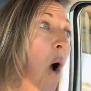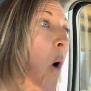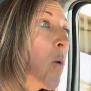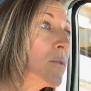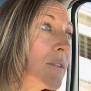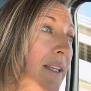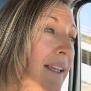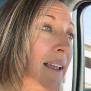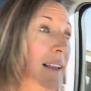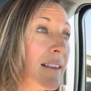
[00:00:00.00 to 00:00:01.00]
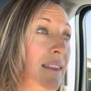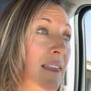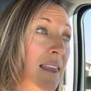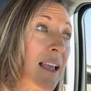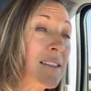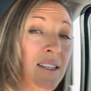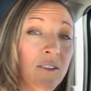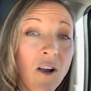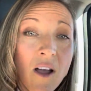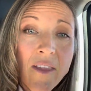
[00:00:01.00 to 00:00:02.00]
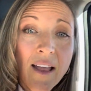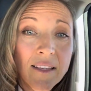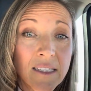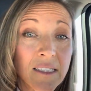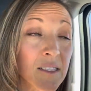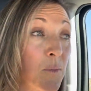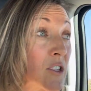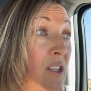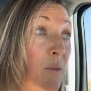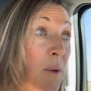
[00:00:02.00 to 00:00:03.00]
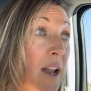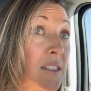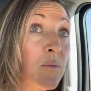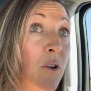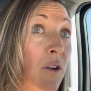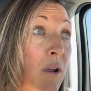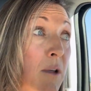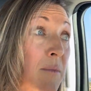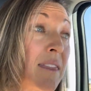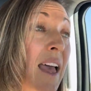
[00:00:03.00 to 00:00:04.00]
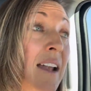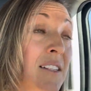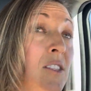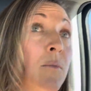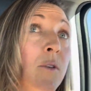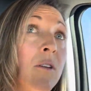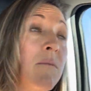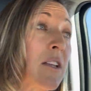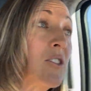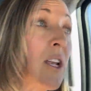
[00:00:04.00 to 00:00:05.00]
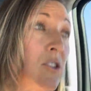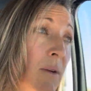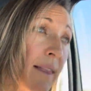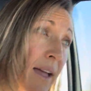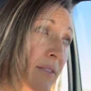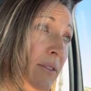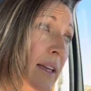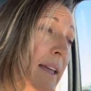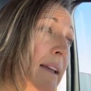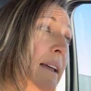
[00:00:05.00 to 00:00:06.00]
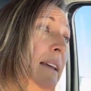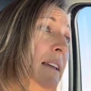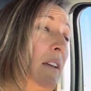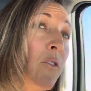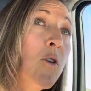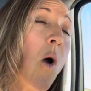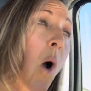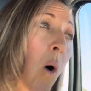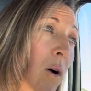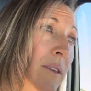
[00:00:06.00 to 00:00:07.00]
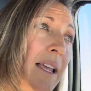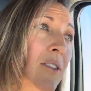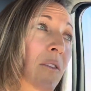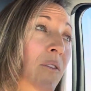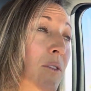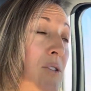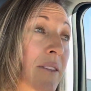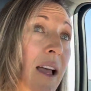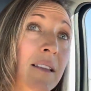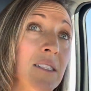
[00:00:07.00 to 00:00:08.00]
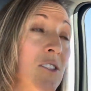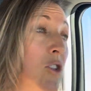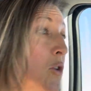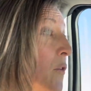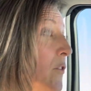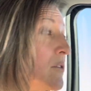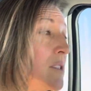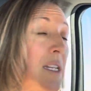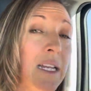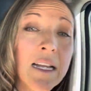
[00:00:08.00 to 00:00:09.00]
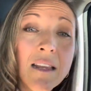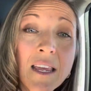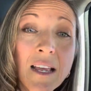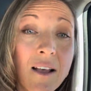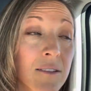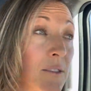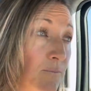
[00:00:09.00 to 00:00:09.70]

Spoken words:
only eat the things that are on that list, especially the Paddison Program, I mean, that is the program that changed my life. If you only eat the foods on that list and you refuse to eat anything else,